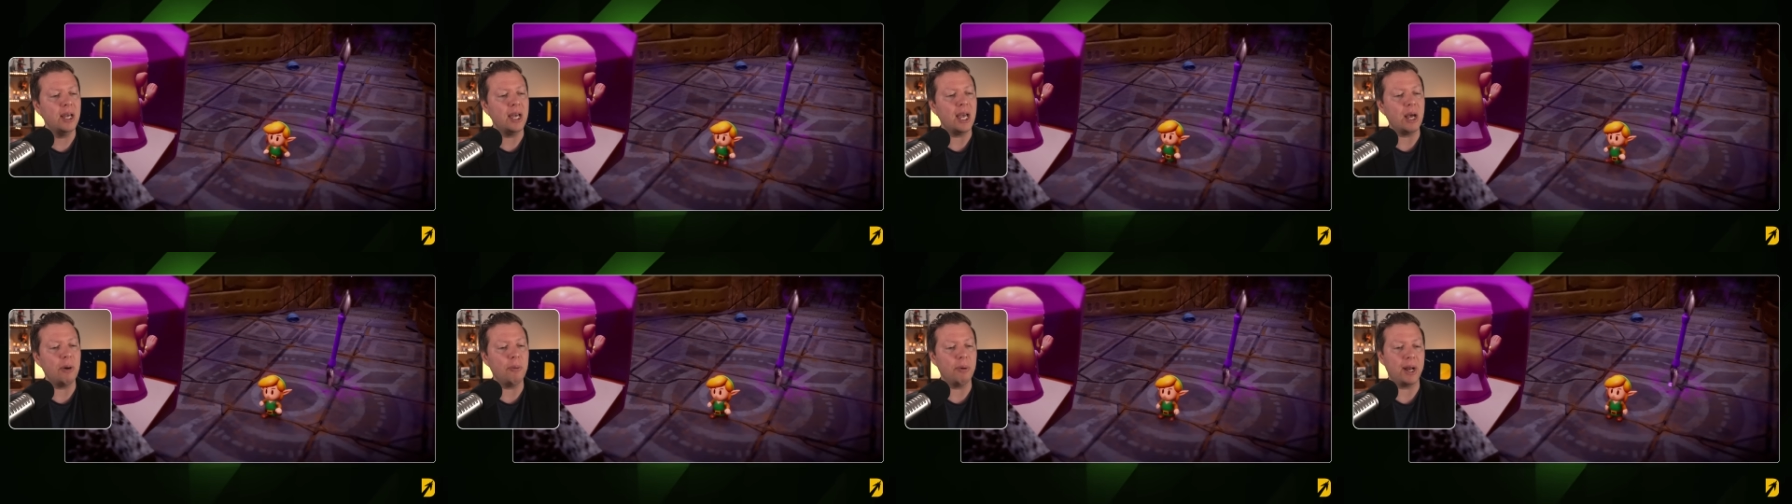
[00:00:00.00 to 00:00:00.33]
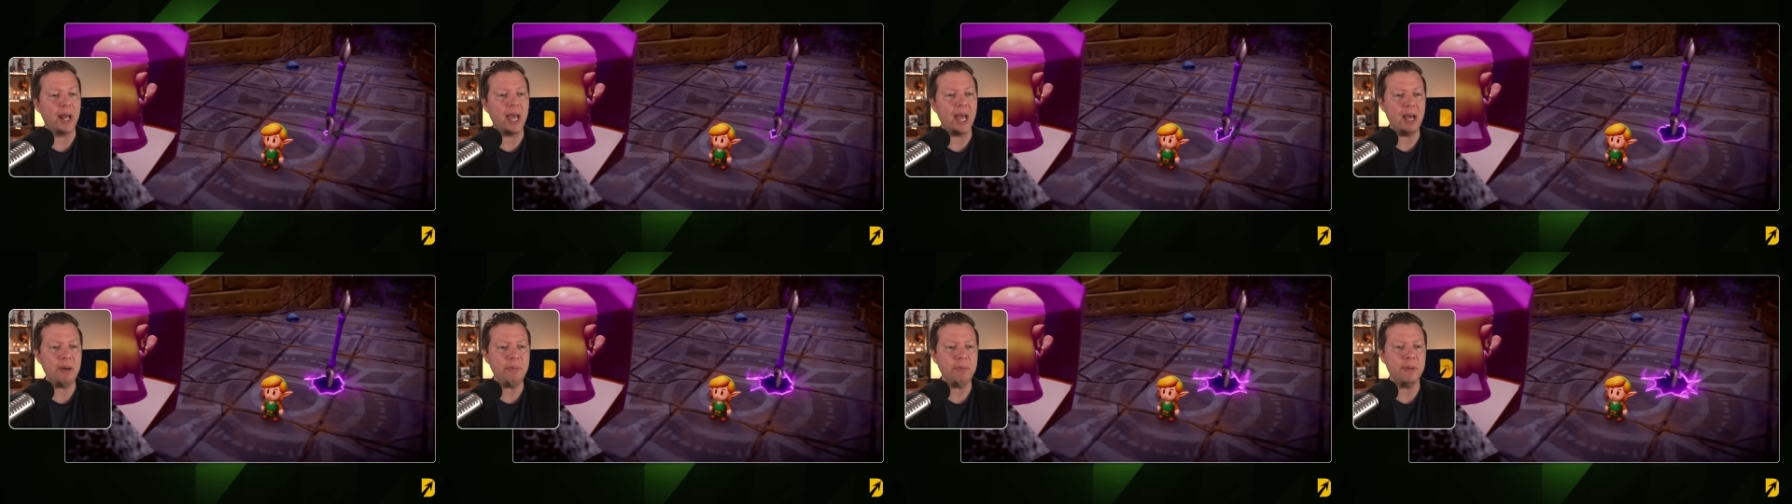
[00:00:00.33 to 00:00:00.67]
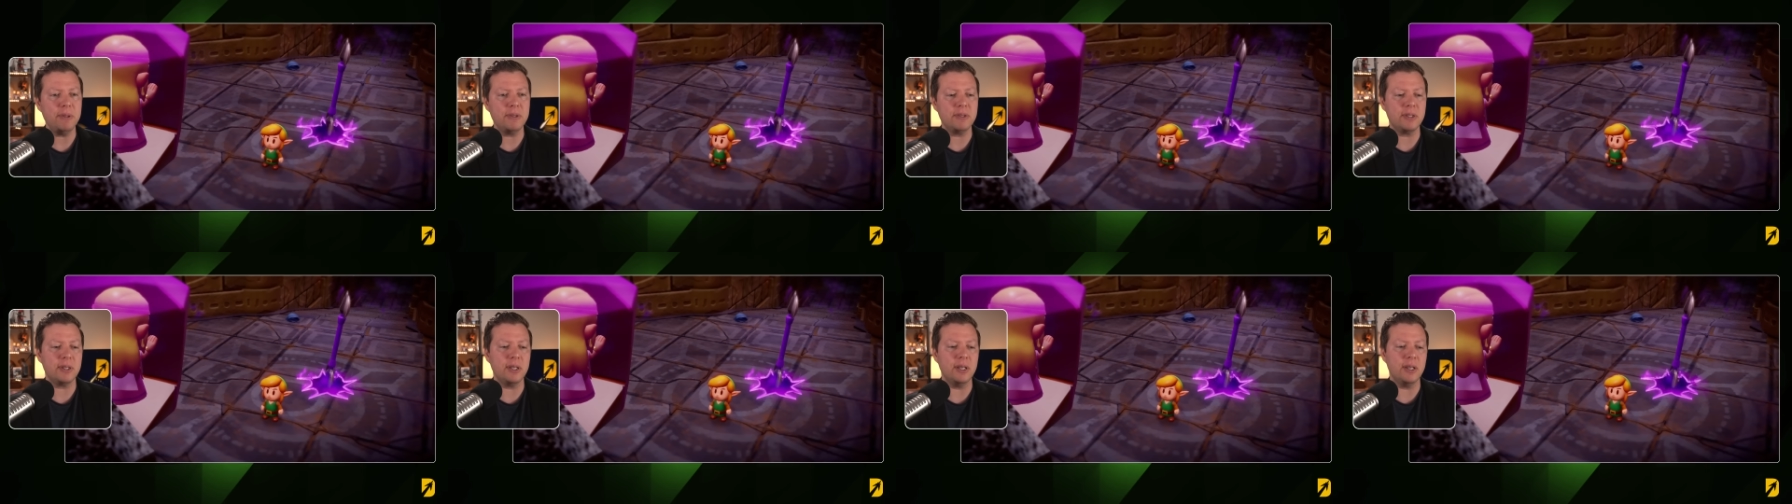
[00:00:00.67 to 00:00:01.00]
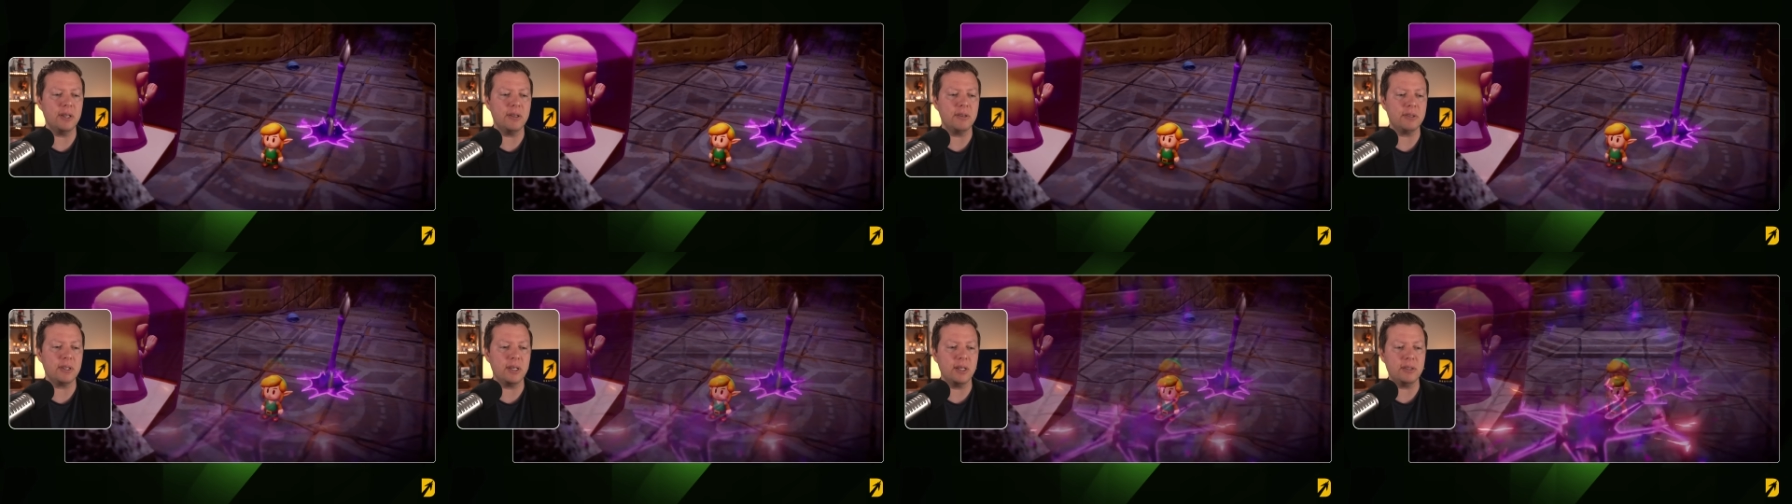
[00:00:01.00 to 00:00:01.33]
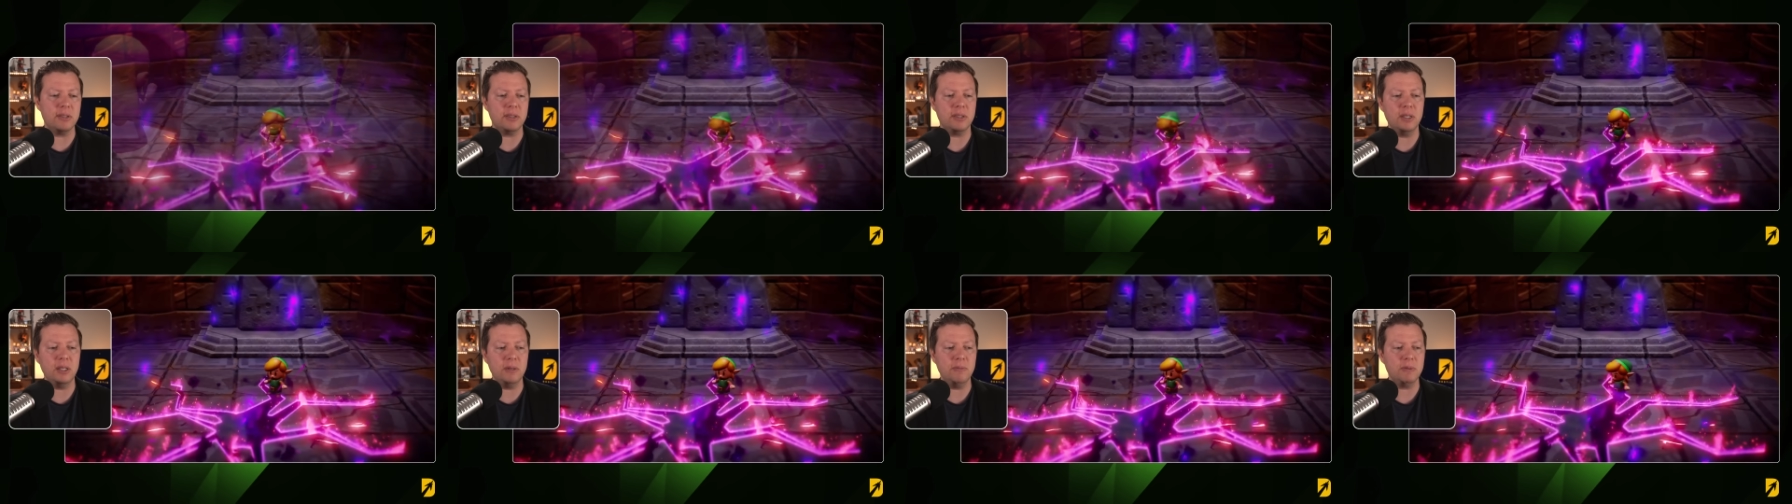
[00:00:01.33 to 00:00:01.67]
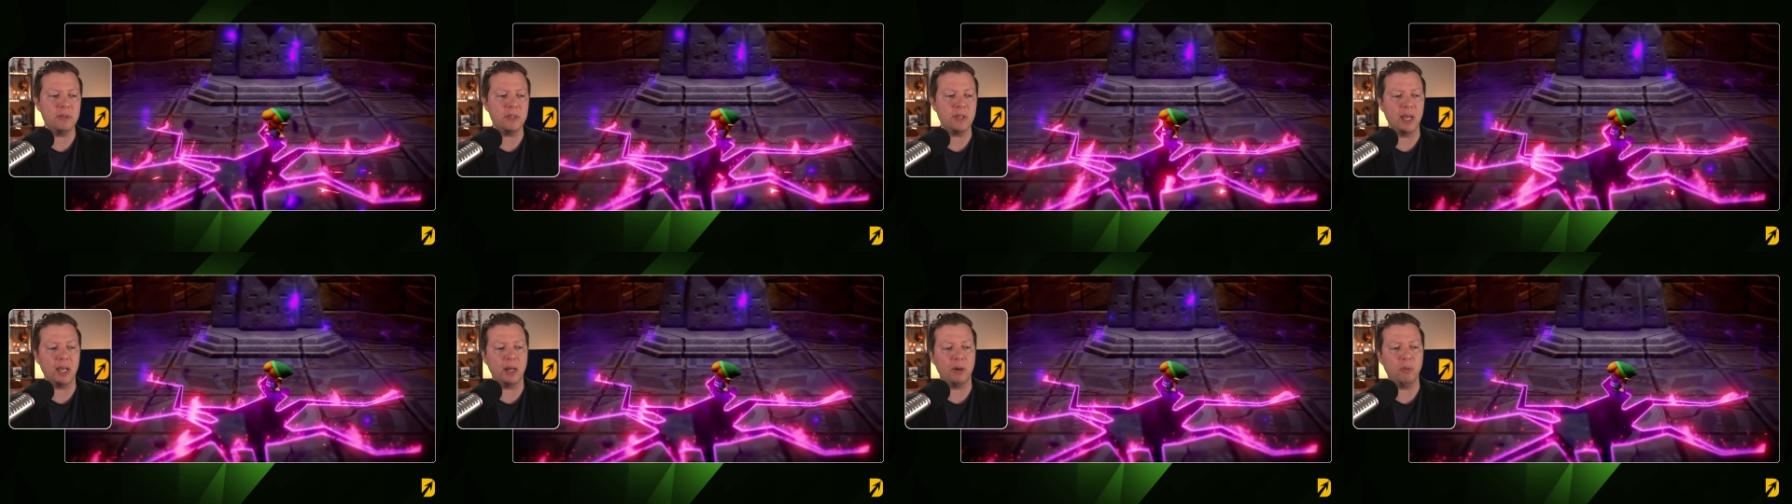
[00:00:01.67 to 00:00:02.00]
And what happens is it
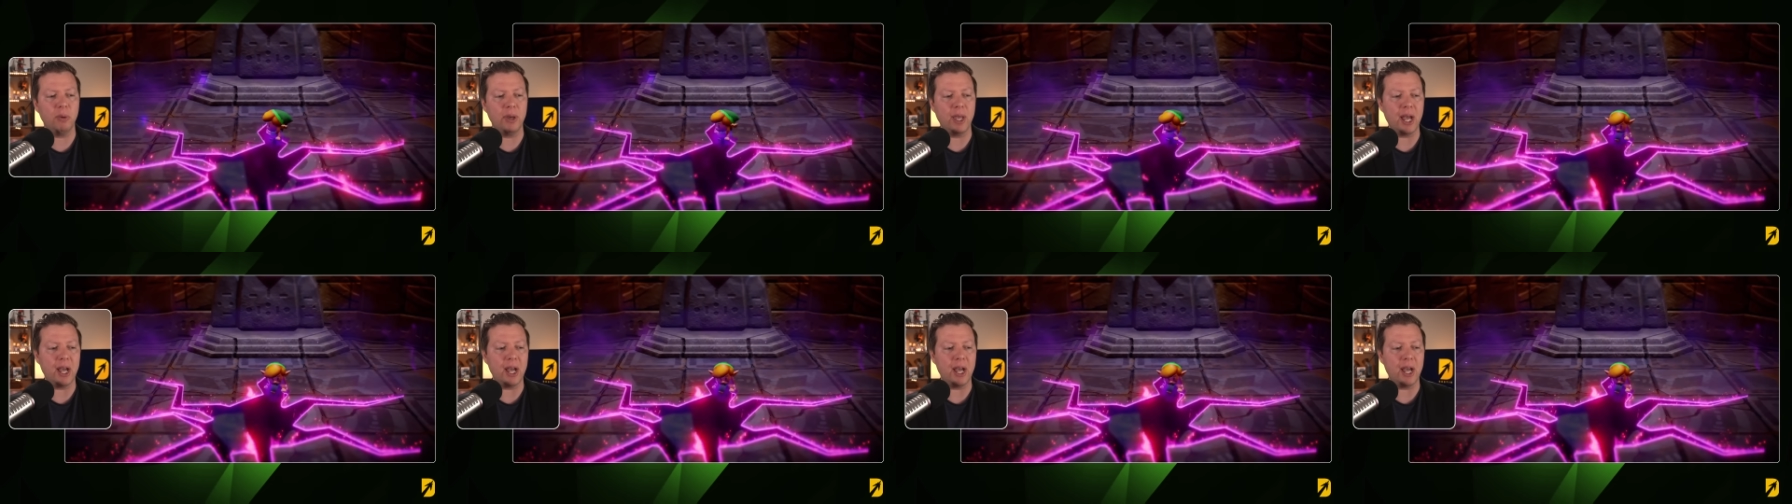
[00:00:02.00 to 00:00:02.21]
seems like we